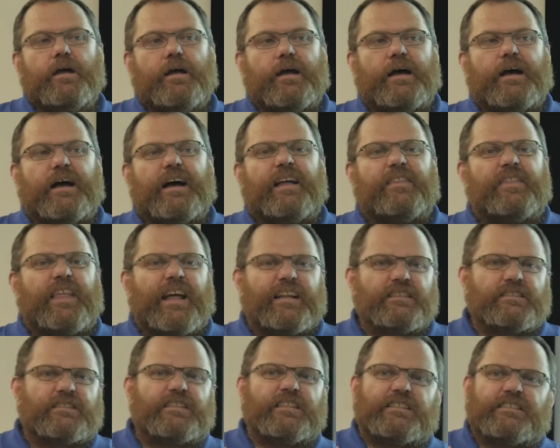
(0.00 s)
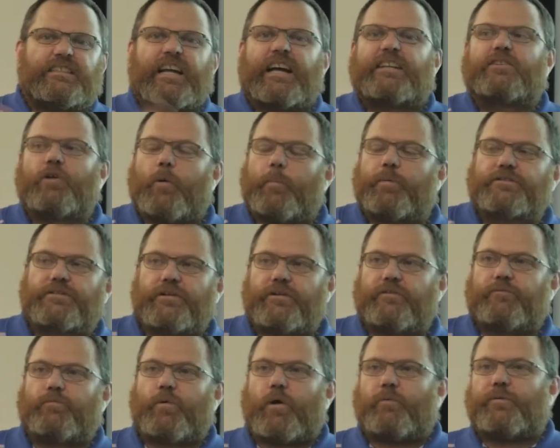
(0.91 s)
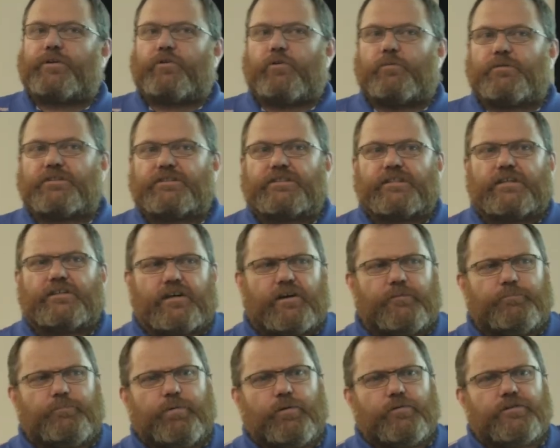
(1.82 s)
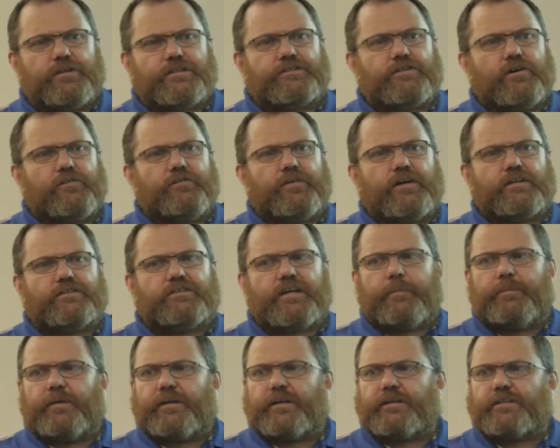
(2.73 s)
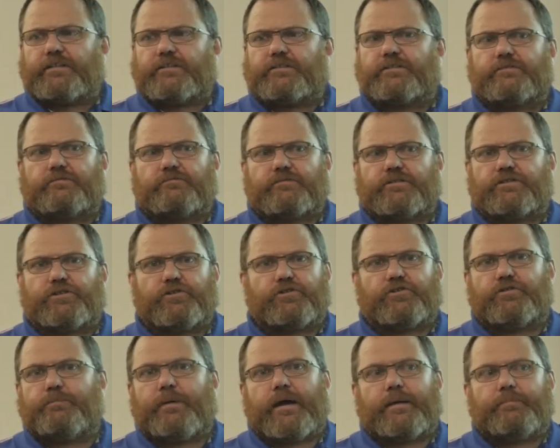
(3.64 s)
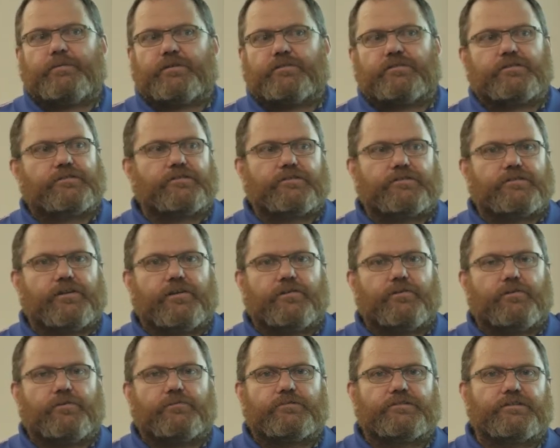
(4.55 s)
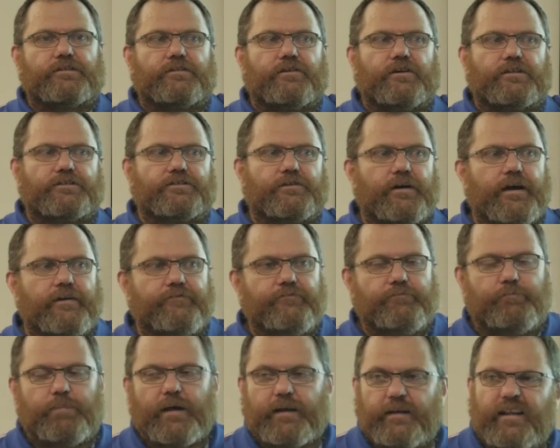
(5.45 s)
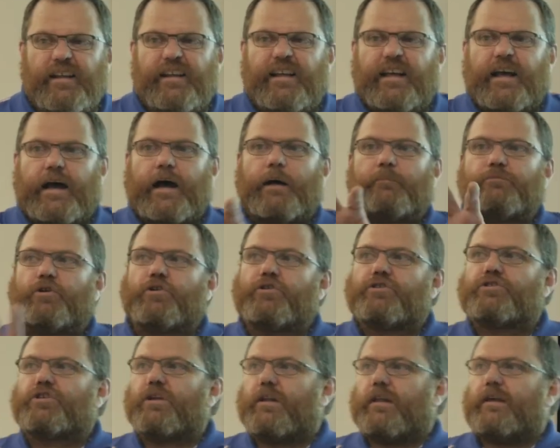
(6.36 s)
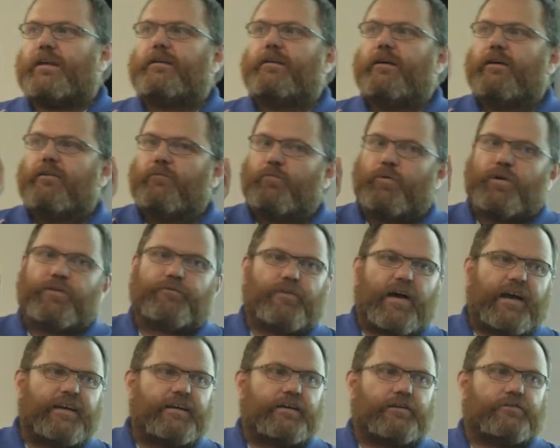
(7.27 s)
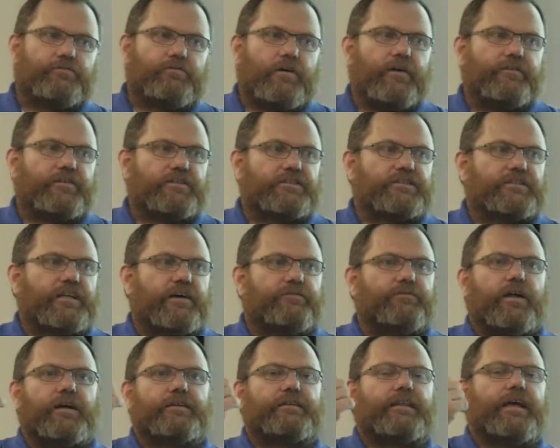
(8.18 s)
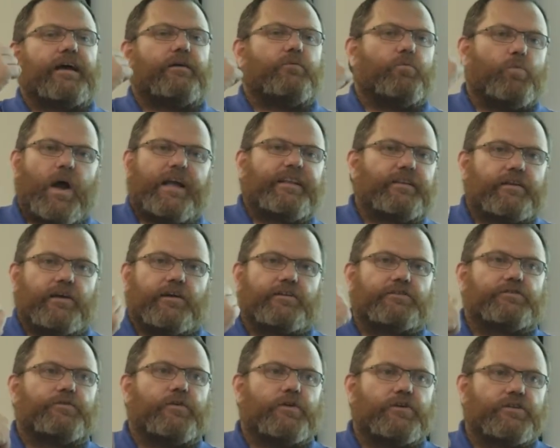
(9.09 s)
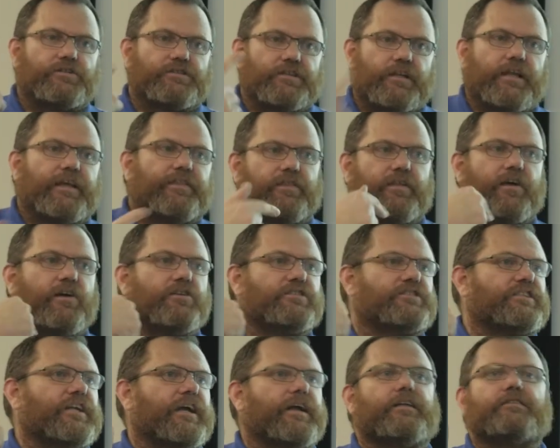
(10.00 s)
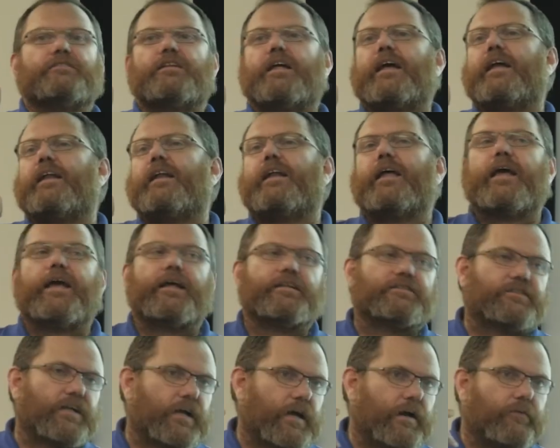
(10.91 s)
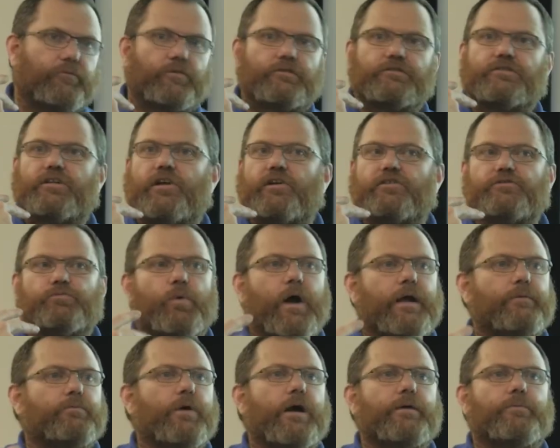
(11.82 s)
That's the exact opposite of what we normally see. I pulled this off a Japanese research paper just because I thought it was a nice graph. But usually with failure to thrive and stuff like that, weight goes first, length goes second, and head circumference goes way